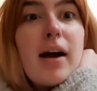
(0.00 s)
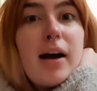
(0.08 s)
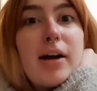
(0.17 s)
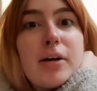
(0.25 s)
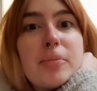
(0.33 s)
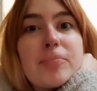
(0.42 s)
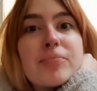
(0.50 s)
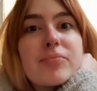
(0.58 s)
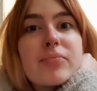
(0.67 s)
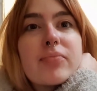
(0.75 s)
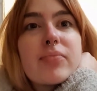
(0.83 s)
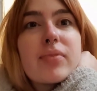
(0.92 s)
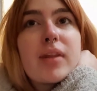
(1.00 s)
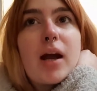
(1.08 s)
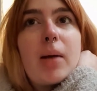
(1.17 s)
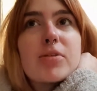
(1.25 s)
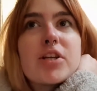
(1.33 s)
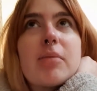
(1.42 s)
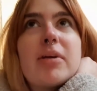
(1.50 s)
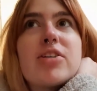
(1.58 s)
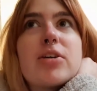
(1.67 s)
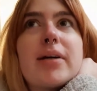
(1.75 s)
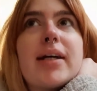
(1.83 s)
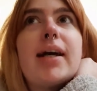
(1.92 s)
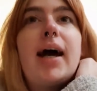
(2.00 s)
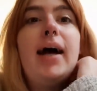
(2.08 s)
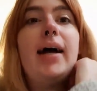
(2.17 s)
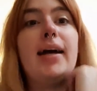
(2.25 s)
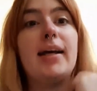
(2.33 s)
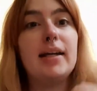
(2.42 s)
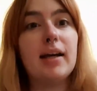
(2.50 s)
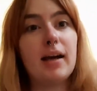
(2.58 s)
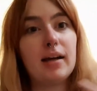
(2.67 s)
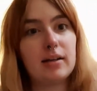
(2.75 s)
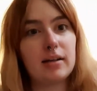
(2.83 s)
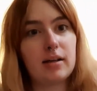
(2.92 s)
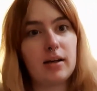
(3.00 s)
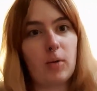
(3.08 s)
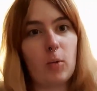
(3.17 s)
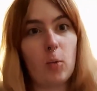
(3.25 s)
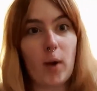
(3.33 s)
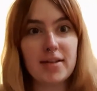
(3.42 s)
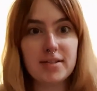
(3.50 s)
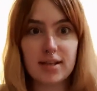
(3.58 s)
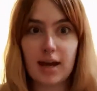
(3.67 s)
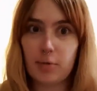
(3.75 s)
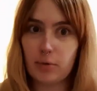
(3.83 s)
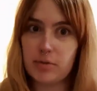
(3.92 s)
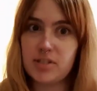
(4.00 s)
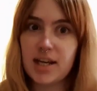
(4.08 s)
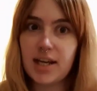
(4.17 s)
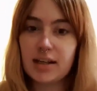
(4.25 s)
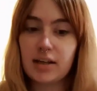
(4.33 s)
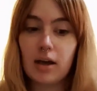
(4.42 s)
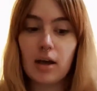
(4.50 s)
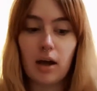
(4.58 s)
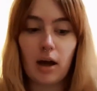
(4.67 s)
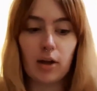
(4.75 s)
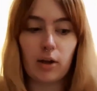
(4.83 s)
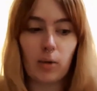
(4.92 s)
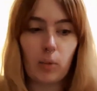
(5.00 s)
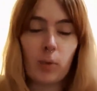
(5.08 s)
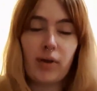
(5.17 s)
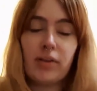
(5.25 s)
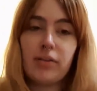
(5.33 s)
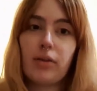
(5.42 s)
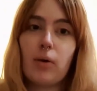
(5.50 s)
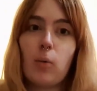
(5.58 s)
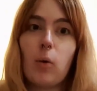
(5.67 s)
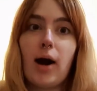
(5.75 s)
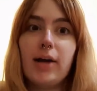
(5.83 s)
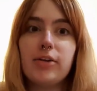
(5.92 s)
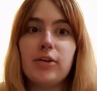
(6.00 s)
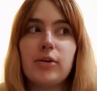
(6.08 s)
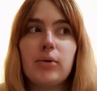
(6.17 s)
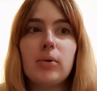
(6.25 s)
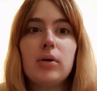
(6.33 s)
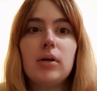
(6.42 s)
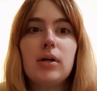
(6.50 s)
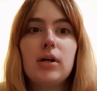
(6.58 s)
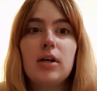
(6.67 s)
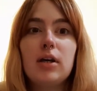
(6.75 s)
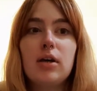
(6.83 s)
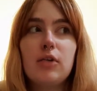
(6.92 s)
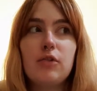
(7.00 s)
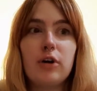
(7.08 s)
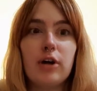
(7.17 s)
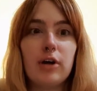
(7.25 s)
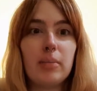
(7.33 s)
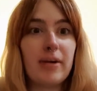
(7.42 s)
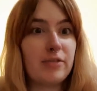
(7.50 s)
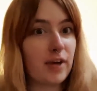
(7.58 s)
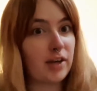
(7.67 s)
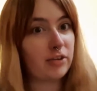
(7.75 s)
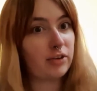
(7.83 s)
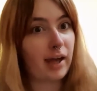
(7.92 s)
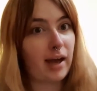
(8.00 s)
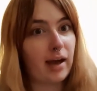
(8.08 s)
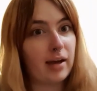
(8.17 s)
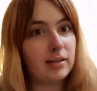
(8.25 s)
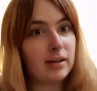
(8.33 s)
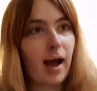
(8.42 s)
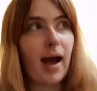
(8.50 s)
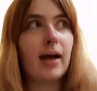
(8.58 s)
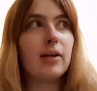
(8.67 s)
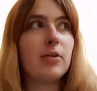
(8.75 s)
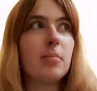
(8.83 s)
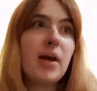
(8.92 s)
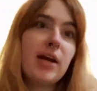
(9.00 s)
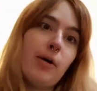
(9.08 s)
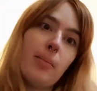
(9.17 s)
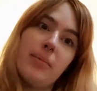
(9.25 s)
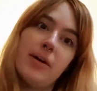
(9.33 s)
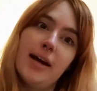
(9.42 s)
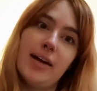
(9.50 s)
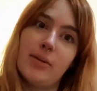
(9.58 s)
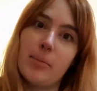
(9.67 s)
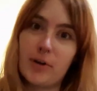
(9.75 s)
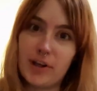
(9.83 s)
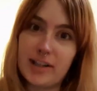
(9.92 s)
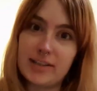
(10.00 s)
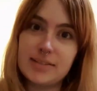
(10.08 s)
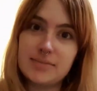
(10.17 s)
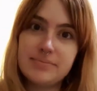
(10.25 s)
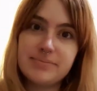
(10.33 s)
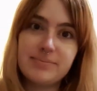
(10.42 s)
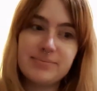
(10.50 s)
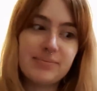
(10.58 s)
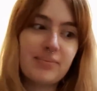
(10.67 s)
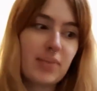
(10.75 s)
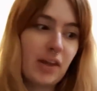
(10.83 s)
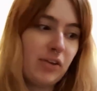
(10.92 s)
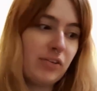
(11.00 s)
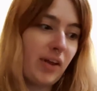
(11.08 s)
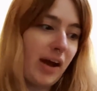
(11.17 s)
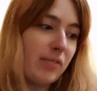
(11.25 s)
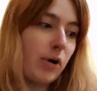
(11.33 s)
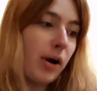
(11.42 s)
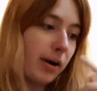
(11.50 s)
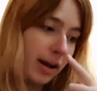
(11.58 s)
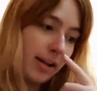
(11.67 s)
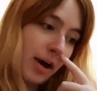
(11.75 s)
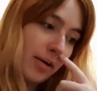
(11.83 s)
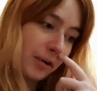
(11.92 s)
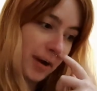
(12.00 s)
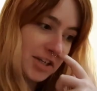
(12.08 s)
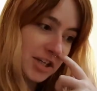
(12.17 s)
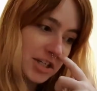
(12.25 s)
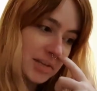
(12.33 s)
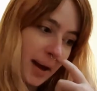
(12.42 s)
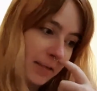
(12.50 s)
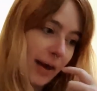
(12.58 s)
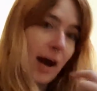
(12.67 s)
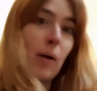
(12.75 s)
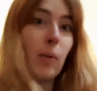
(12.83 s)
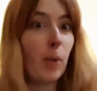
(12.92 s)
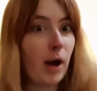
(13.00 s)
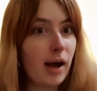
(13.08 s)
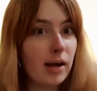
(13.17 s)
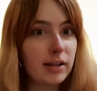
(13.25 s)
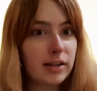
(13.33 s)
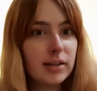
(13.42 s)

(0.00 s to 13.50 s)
I'm just going to be doing a wet set routine along with what I do for my face care and makeup in the morning. So I've got a lot of questions about that at work.